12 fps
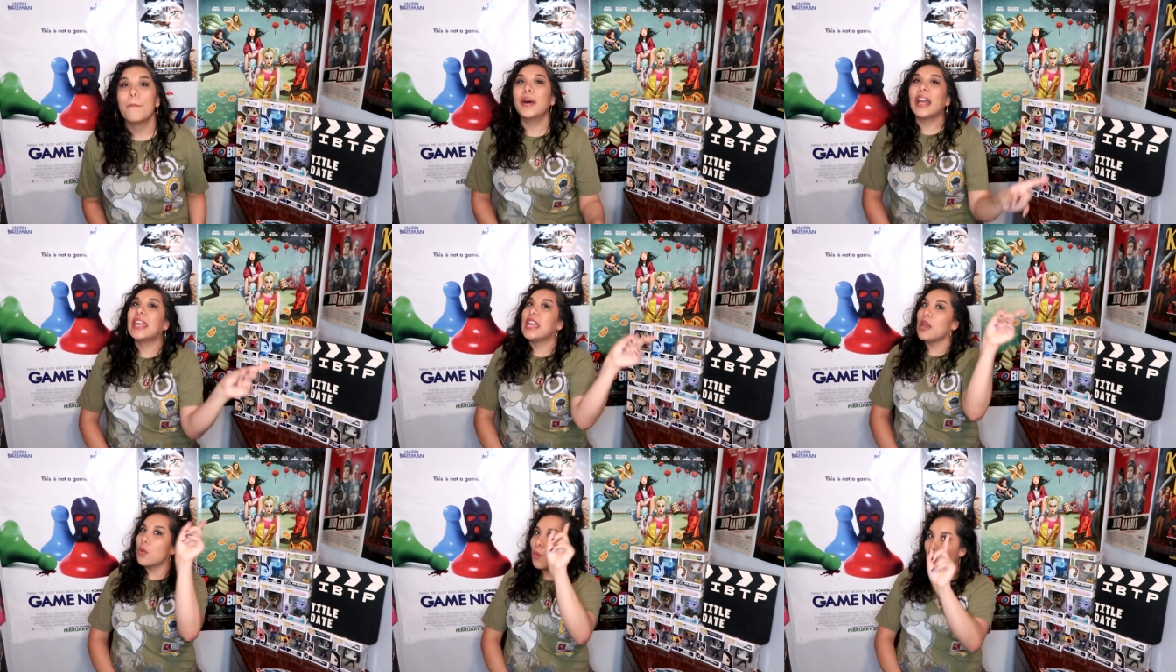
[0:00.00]
But
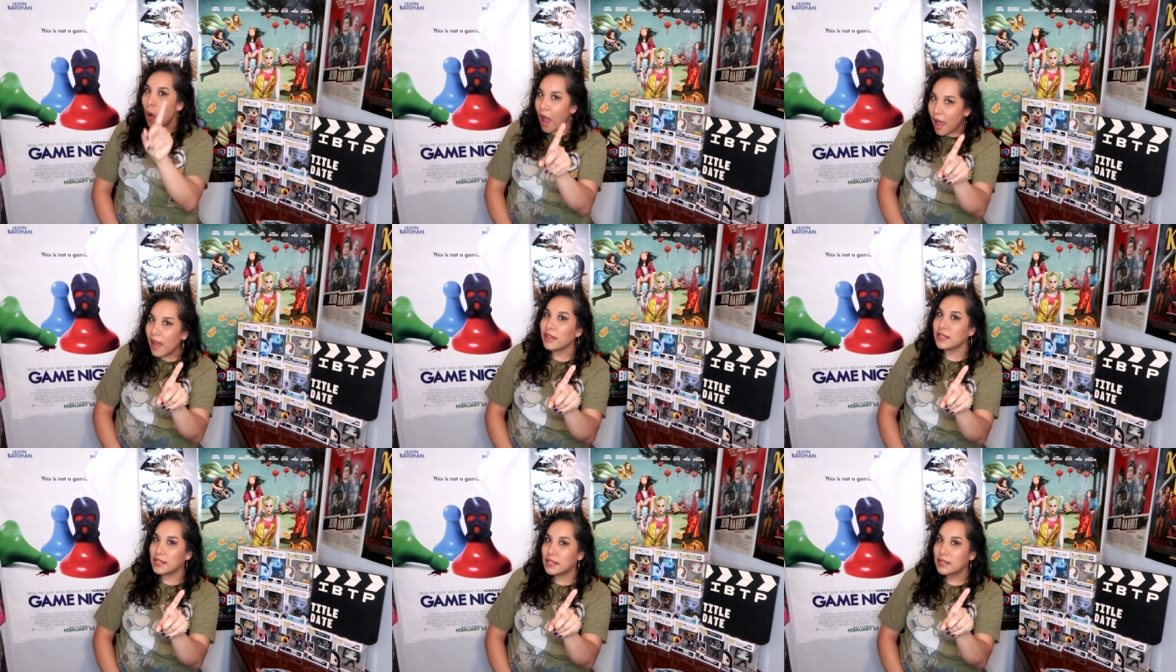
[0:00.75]
he
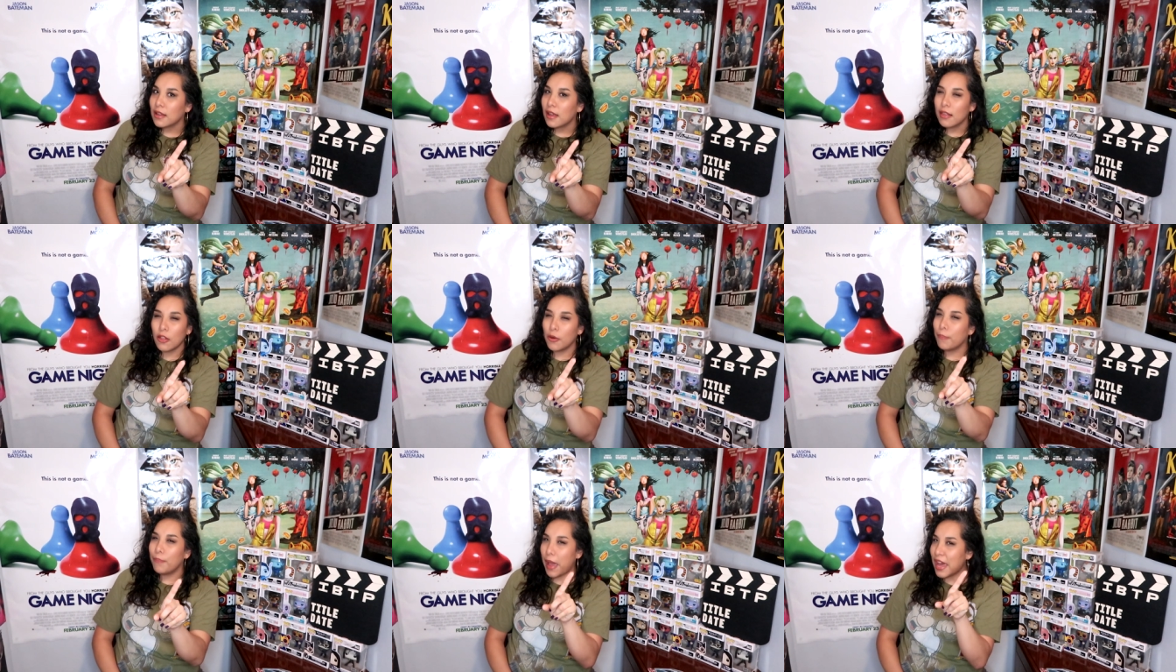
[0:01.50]
was,
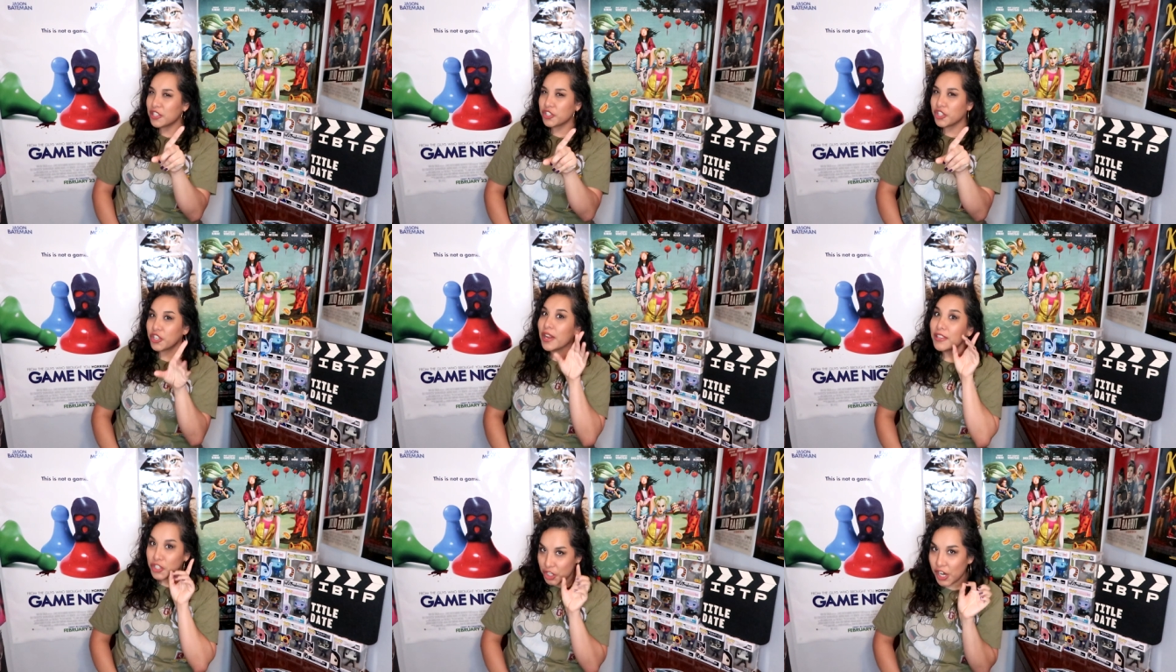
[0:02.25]
little
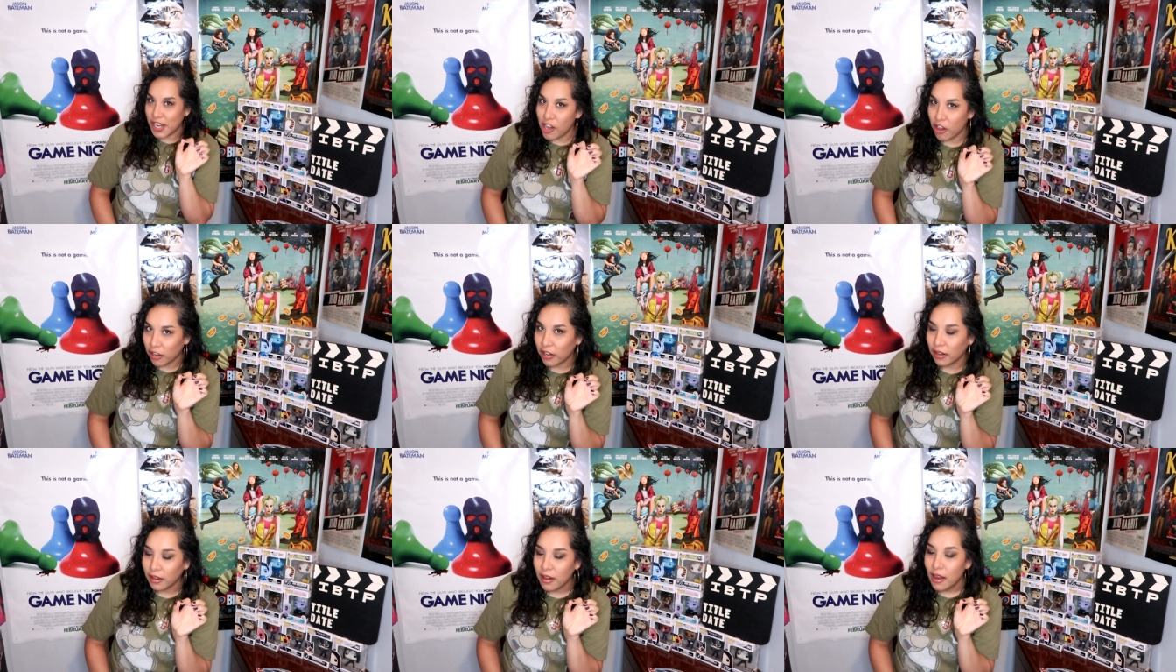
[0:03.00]
bastard, cheating on
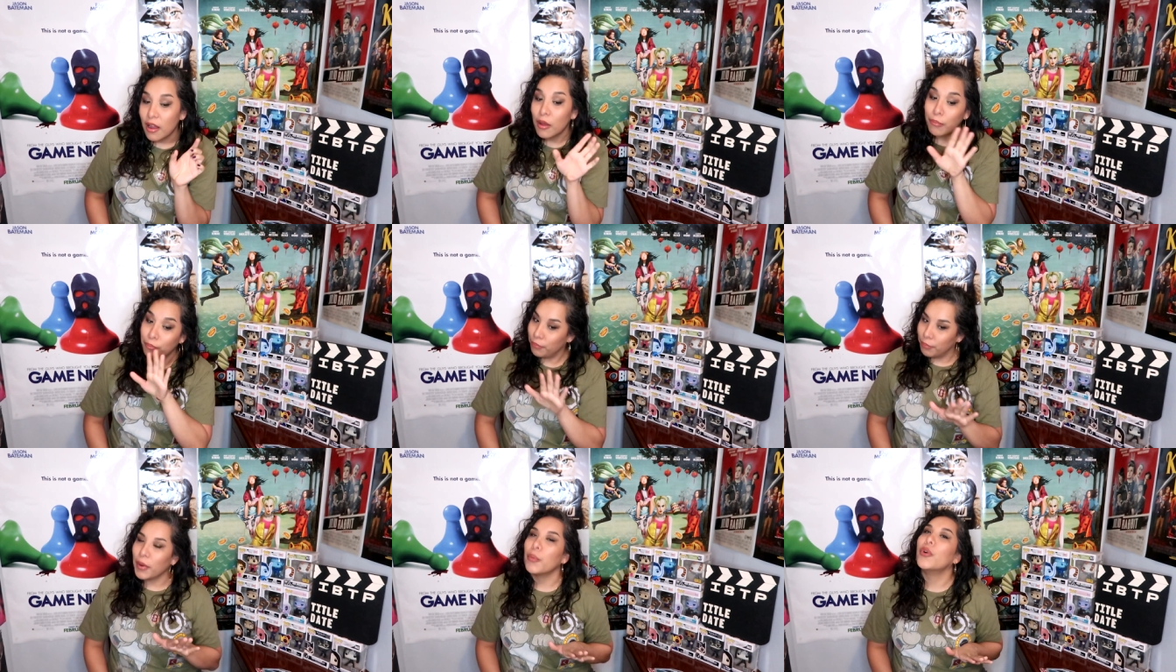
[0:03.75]
her
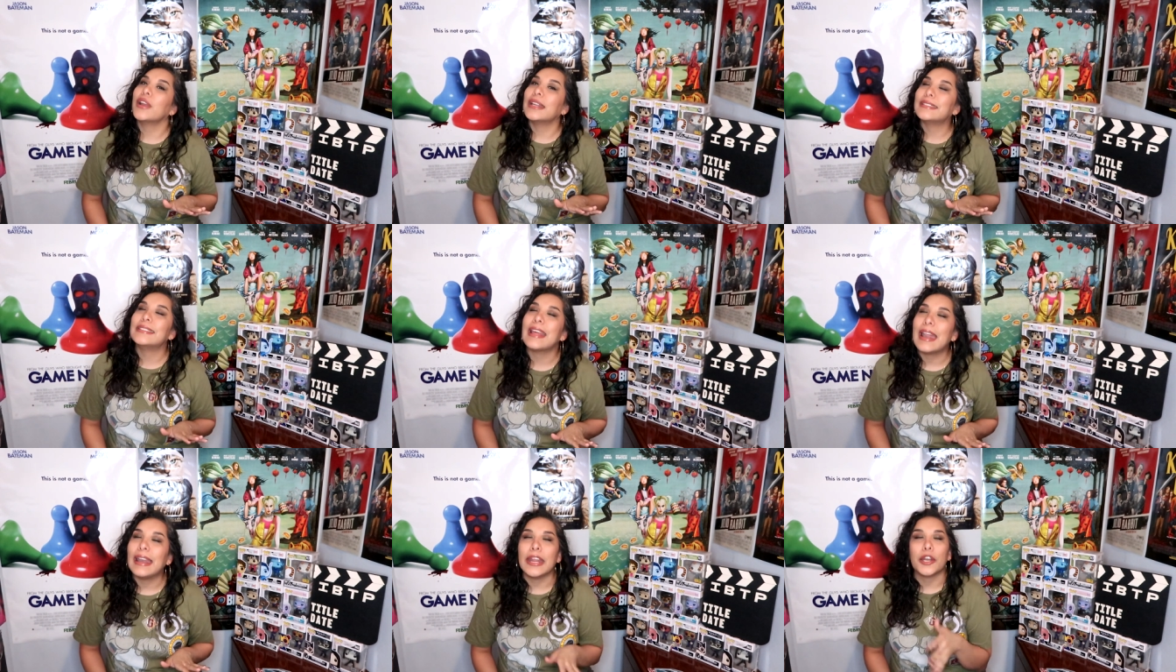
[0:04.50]
but we'll get to
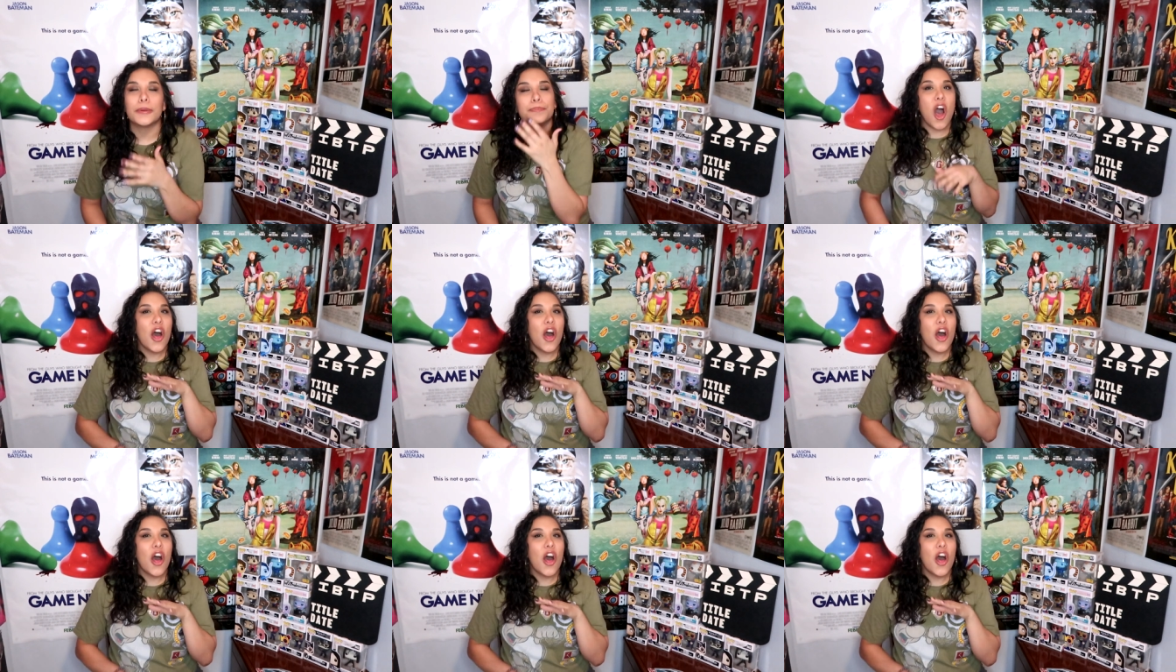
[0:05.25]
that later.